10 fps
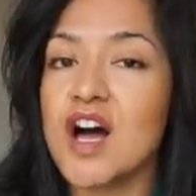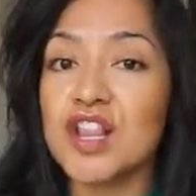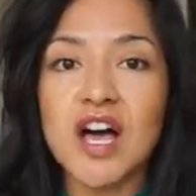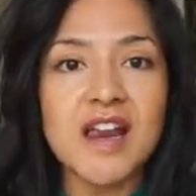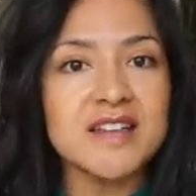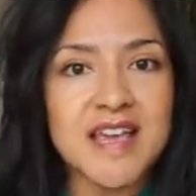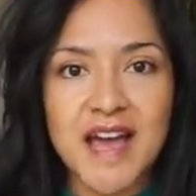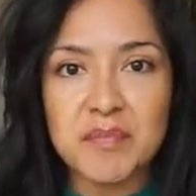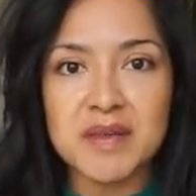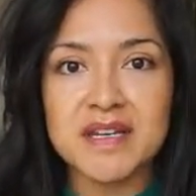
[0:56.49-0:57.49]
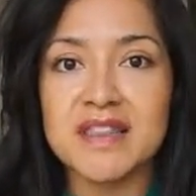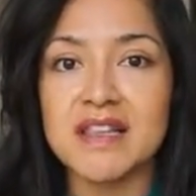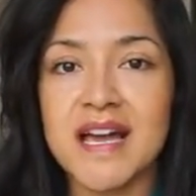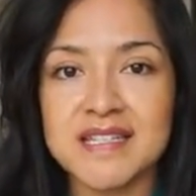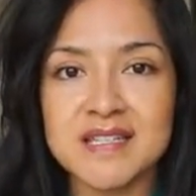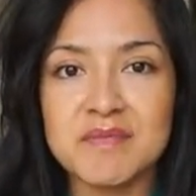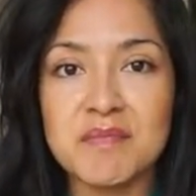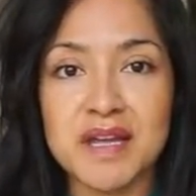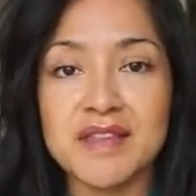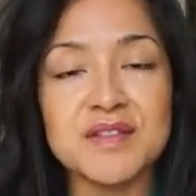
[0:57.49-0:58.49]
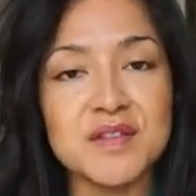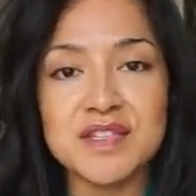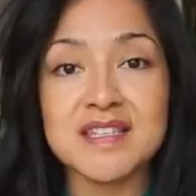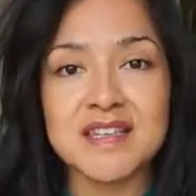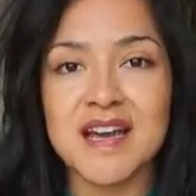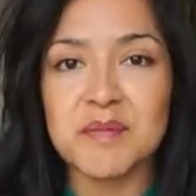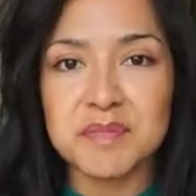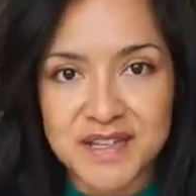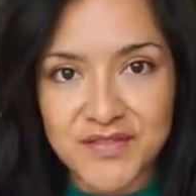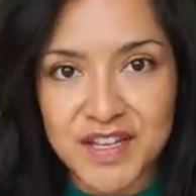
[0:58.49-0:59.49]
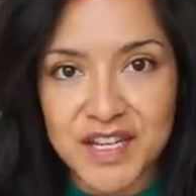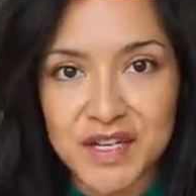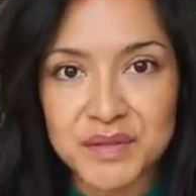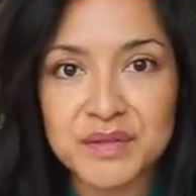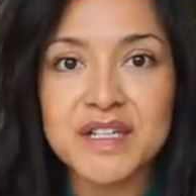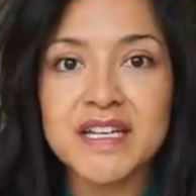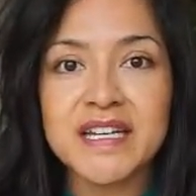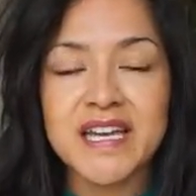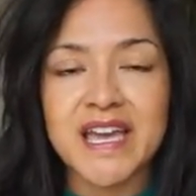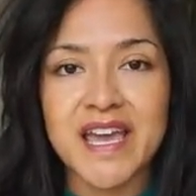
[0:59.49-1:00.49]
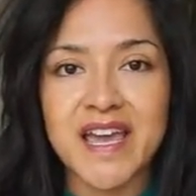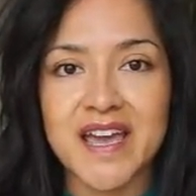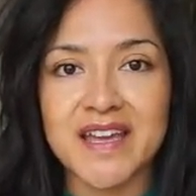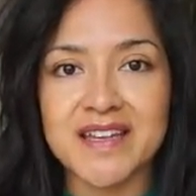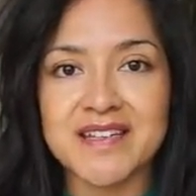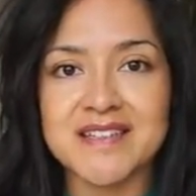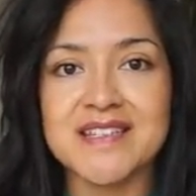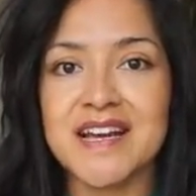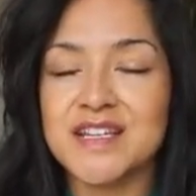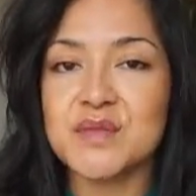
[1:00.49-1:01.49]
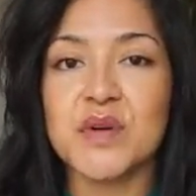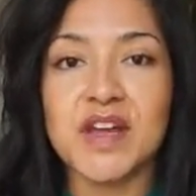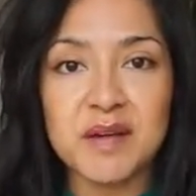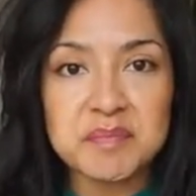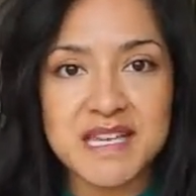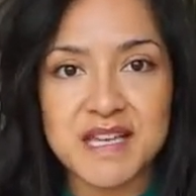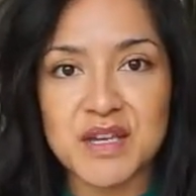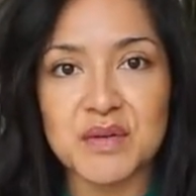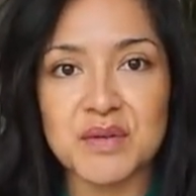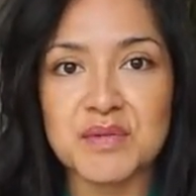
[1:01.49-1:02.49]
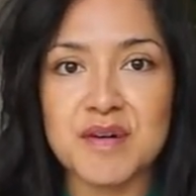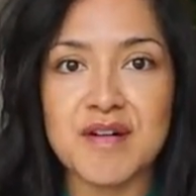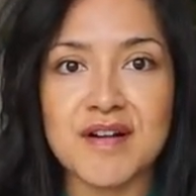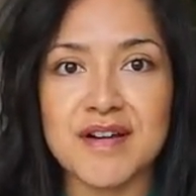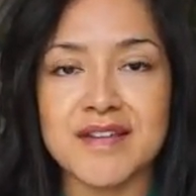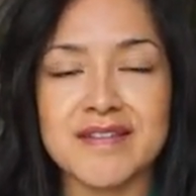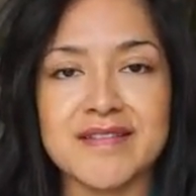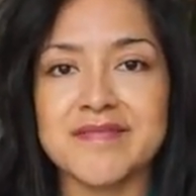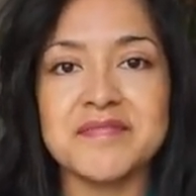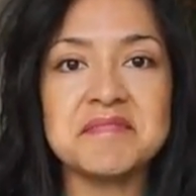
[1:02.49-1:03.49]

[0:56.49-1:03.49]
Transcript: lot has happened in the last month, so this is an update video, and I just want to update you on